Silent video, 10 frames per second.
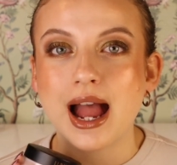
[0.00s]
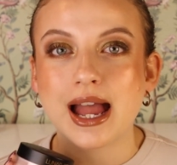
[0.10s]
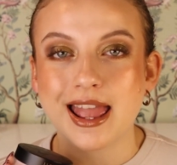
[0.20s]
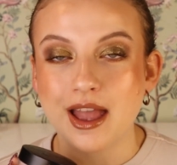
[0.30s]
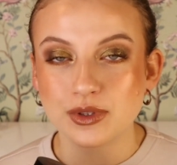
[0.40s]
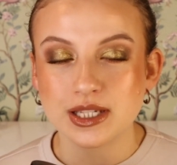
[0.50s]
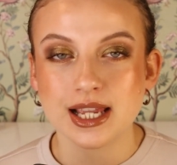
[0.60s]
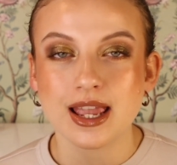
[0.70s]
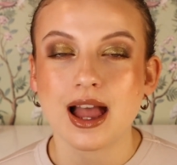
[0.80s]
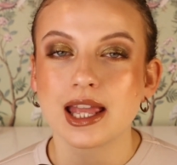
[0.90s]
I have to
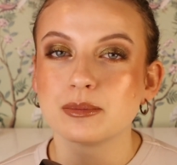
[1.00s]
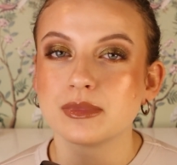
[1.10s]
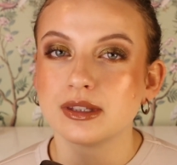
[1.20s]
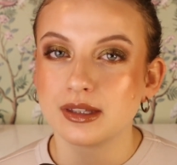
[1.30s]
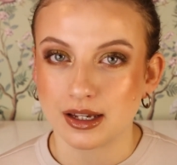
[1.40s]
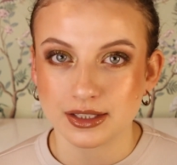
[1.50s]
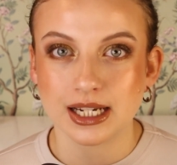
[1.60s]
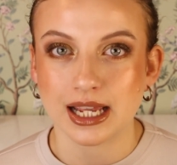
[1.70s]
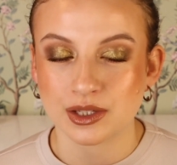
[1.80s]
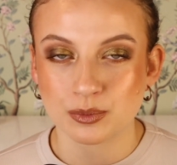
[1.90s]
say, I'm not
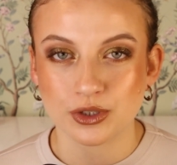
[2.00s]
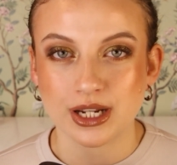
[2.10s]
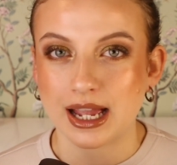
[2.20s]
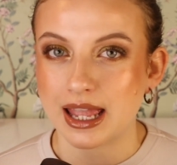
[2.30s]
an expert.